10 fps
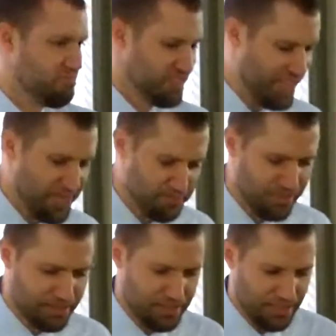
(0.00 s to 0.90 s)

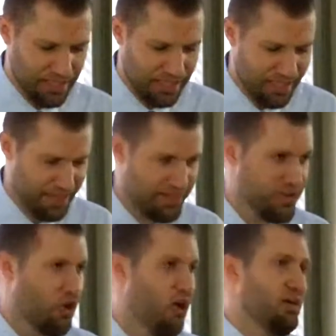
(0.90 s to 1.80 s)
statement.
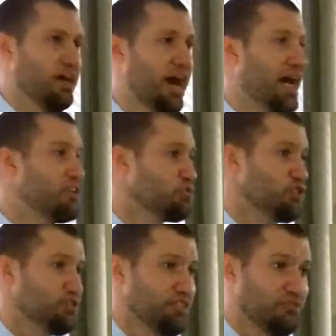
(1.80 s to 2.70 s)
There are
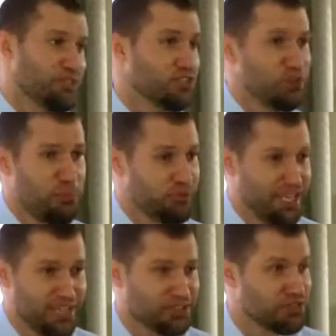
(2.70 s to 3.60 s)
hundreds of different
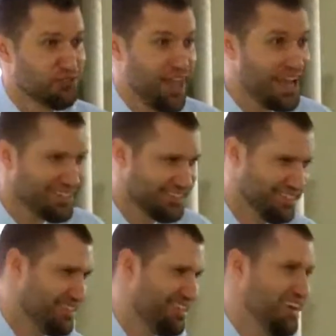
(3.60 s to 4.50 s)
interpretations for that.
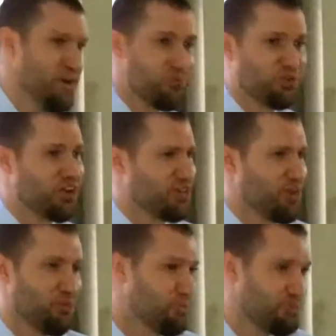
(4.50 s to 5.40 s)
We're not going
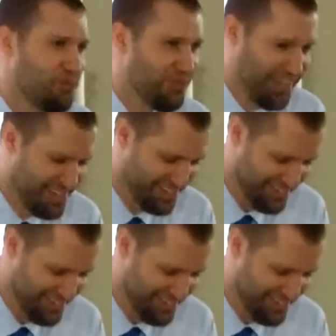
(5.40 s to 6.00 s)
to go through them all.